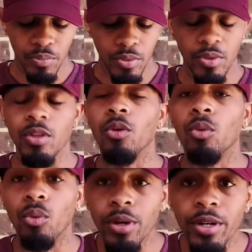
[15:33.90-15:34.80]
They're
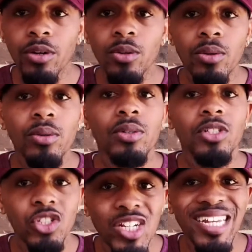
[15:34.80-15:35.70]
real
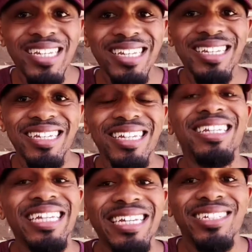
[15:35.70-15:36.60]
shaky and
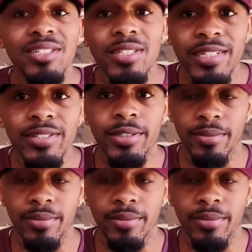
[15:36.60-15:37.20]
inconsistent.